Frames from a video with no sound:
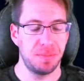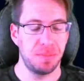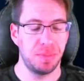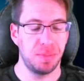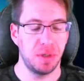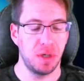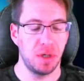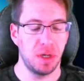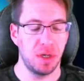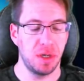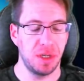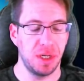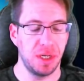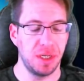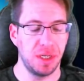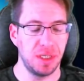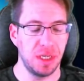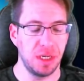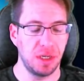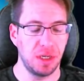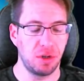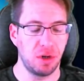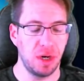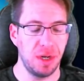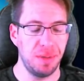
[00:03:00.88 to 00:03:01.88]
put on
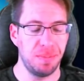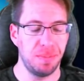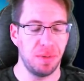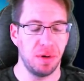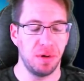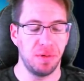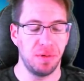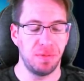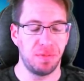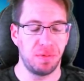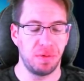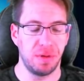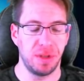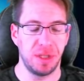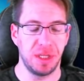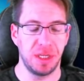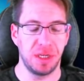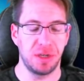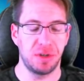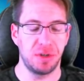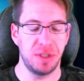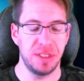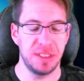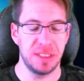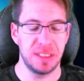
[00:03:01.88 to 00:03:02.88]
a great bow for the
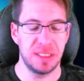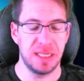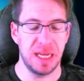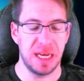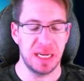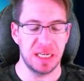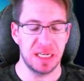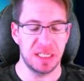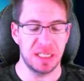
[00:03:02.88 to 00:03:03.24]
increased attack